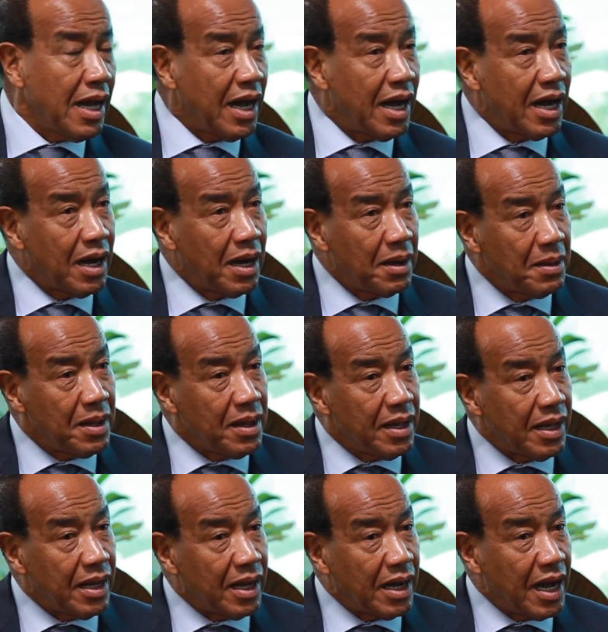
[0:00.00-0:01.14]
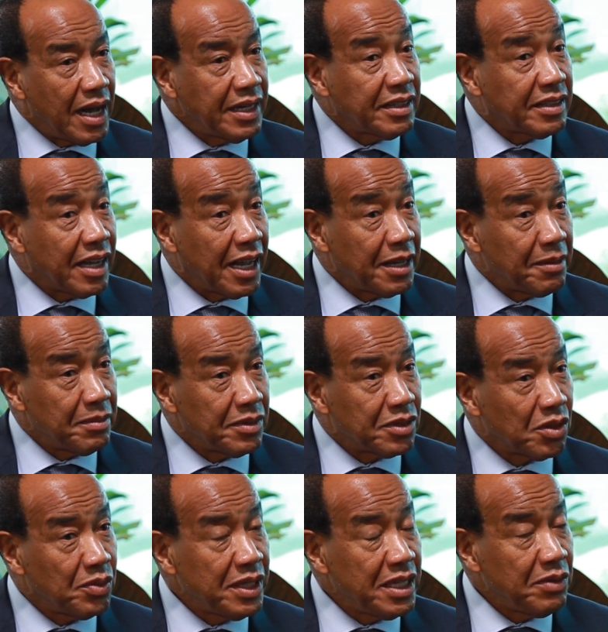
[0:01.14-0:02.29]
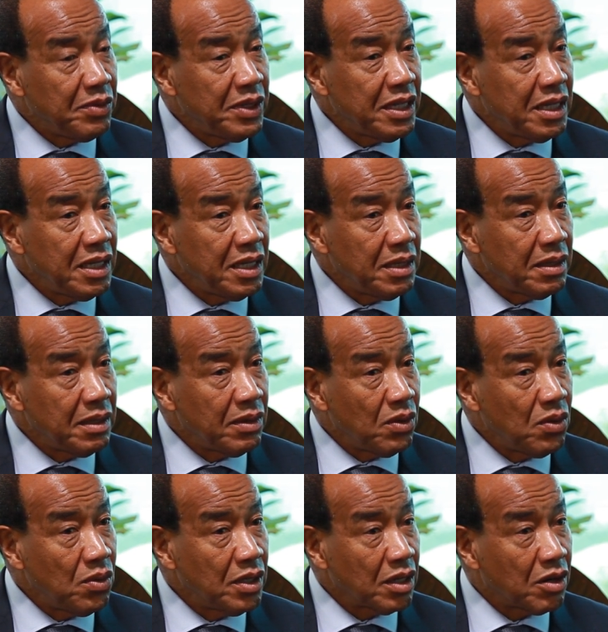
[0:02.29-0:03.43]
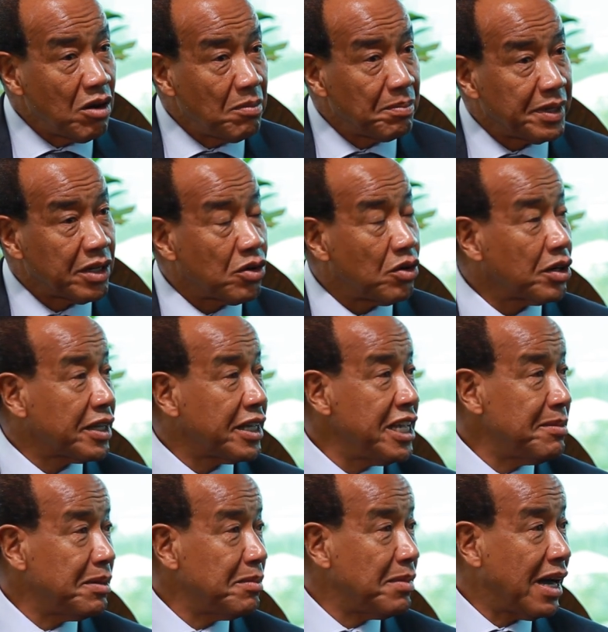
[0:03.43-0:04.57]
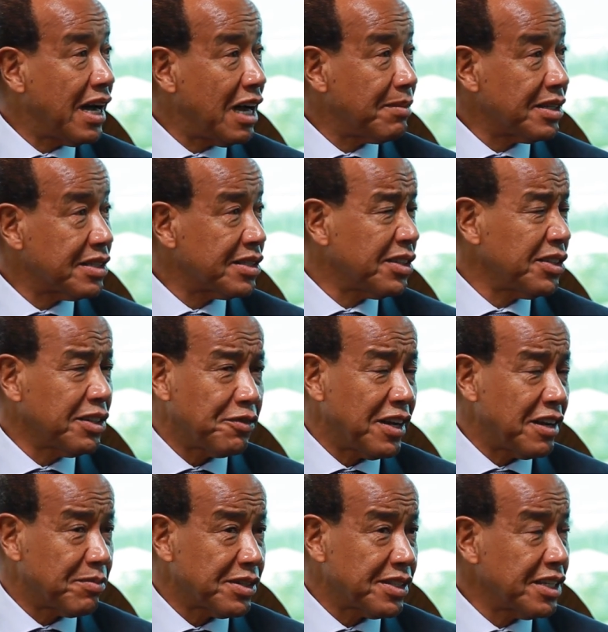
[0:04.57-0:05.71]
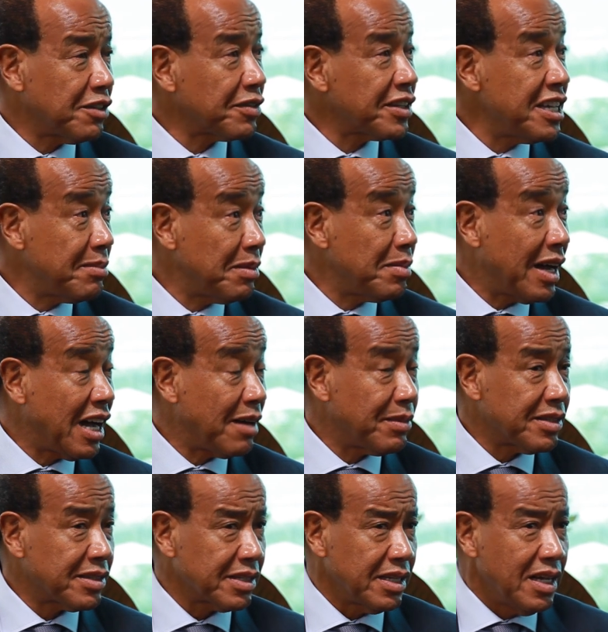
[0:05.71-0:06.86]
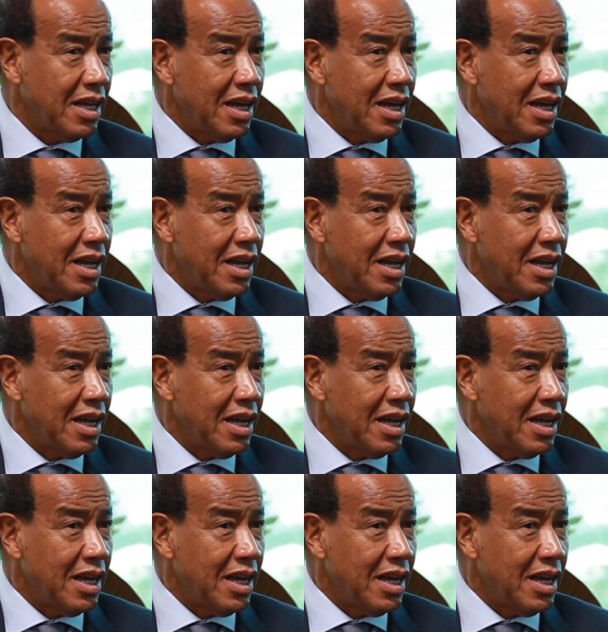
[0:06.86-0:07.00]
At the time, so we owned a company called Cable Bahamas, 35% of Cable Bahamas.